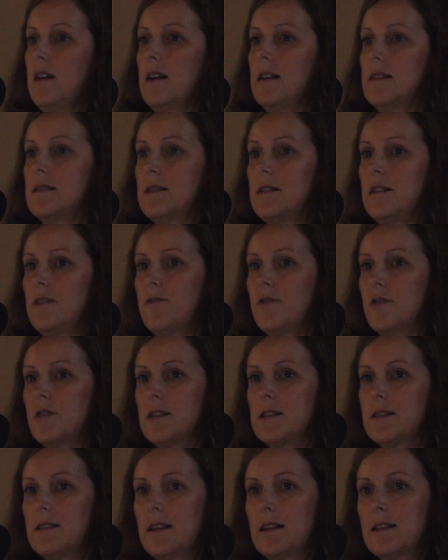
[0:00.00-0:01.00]
And
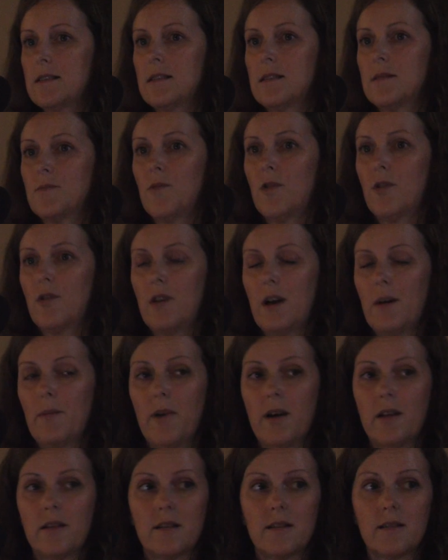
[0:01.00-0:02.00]
CD46 is more
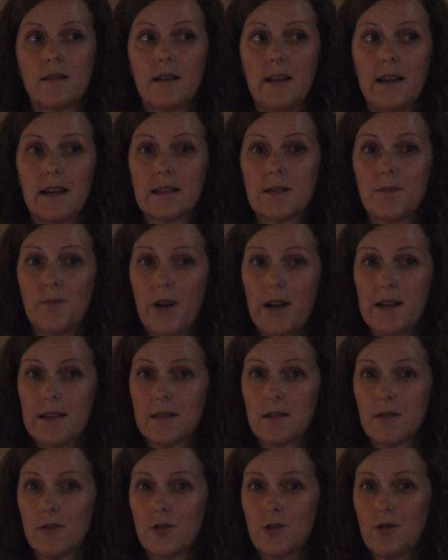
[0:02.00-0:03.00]
abundantly
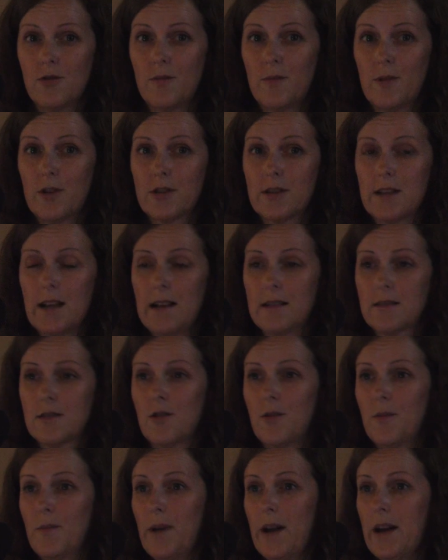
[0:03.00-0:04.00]
expressed on tumor cells
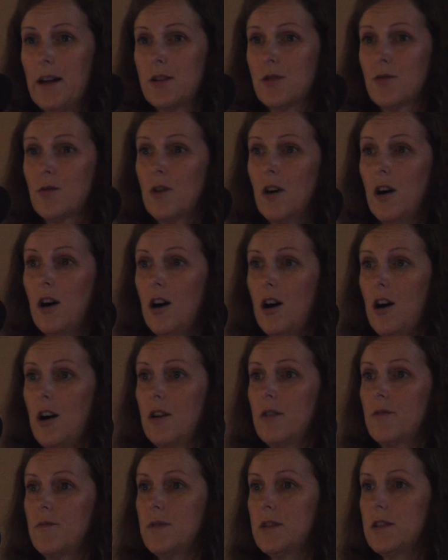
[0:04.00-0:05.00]
compared to
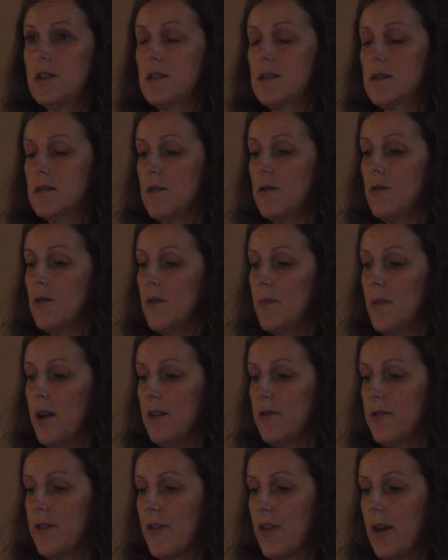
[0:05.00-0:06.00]
CAR, which is the
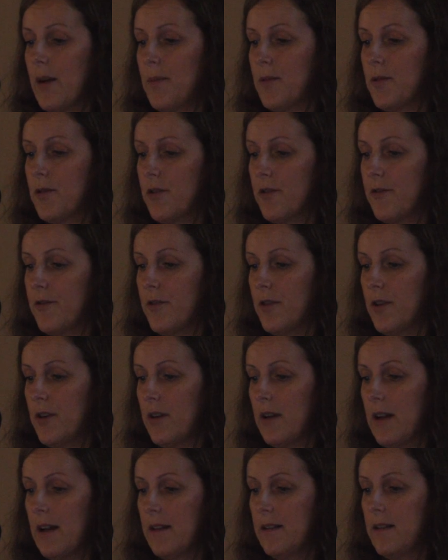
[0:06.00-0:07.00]
normal receptor
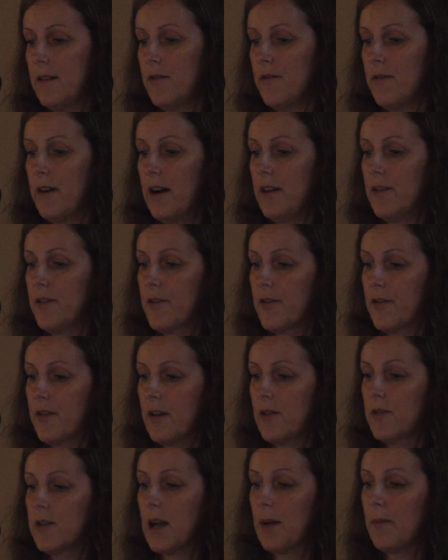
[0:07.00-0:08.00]
for adenovirus
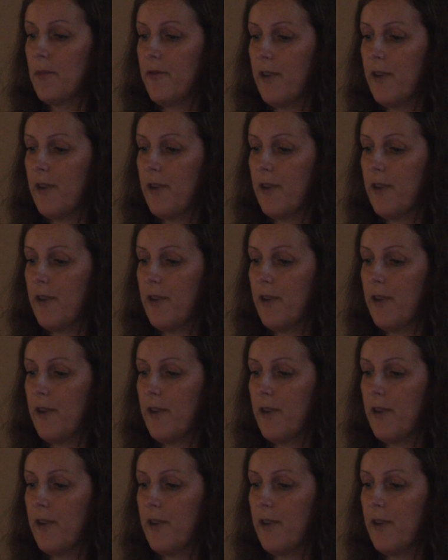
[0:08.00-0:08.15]
serotype